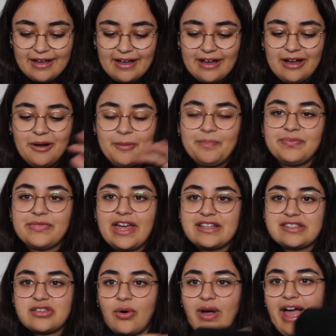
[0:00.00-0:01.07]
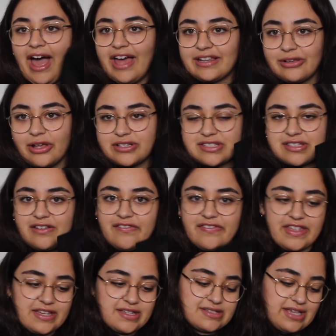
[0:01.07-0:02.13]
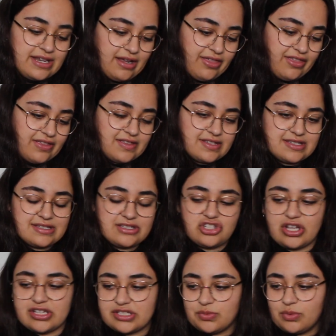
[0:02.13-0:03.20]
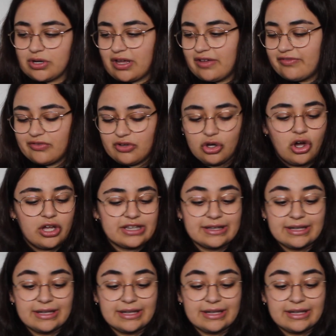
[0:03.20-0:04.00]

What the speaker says: And so I had lots of this, and I think this is just what I've got